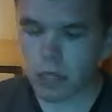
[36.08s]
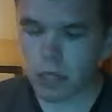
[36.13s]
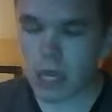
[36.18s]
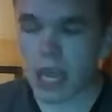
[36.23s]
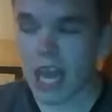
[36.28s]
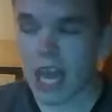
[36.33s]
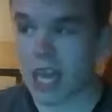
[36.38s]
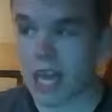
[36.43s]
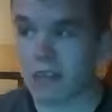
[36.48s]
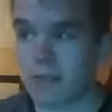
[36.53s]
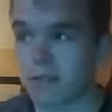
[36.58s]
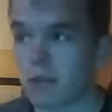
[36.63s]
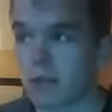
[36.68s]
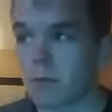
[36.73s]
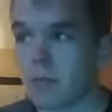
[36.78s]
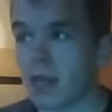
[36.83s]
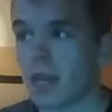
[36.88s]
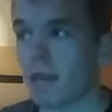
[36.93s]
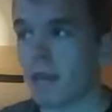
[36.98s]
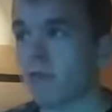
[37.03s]
And the
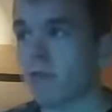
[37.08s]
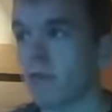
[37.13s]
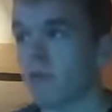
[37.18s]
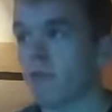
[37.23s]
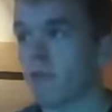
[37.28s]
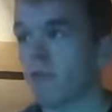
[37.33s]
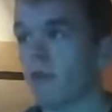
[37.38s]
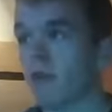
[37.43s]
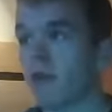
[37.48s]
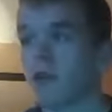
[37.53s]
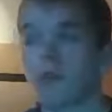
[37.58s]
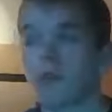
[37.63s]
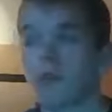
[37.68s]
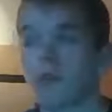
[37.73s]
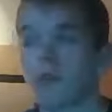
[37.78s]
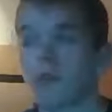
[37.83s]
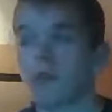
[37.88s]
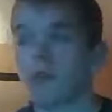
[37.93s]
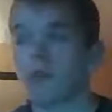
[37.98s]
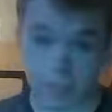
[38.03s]
people
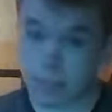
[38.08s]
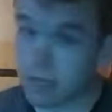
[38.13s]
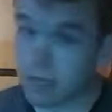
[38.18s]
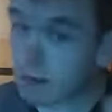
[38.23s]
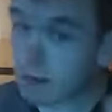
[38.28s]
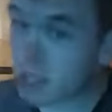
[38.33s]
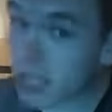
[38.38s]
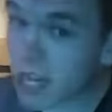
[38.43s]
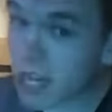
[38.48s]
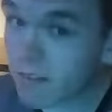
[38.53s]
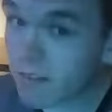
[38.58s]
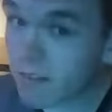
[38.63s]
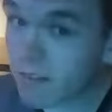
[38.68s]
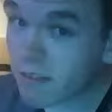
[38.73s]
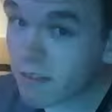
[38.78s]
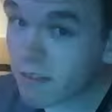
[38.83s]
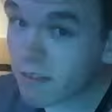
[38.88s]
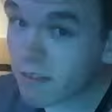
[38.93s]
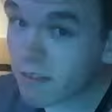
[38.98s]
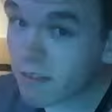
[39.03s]
from the Sarah Jane
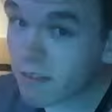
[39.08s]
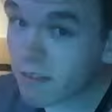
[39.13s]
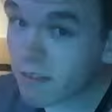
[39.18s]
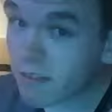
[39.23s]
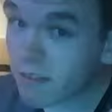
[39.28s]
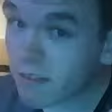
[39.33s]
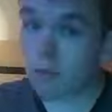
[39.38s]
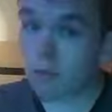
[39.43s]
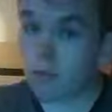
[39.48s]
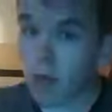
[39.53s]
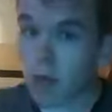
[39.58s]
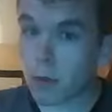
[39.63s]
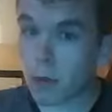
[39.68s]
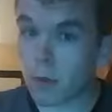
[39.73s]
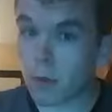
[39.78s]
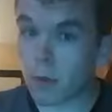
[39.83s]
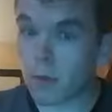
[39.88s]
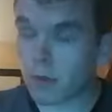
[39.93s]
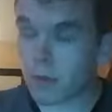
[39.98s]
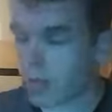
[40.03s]
Adventures, the
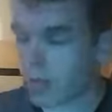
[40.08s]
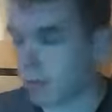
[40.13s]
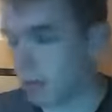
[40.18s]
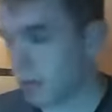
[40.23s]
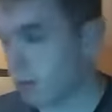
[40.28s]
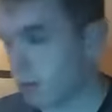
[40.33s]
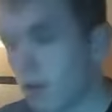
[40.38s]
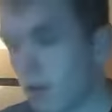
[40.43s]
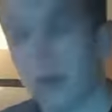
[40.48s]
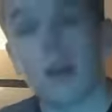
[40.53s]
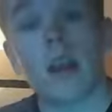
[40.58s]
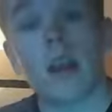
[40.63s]
robot people,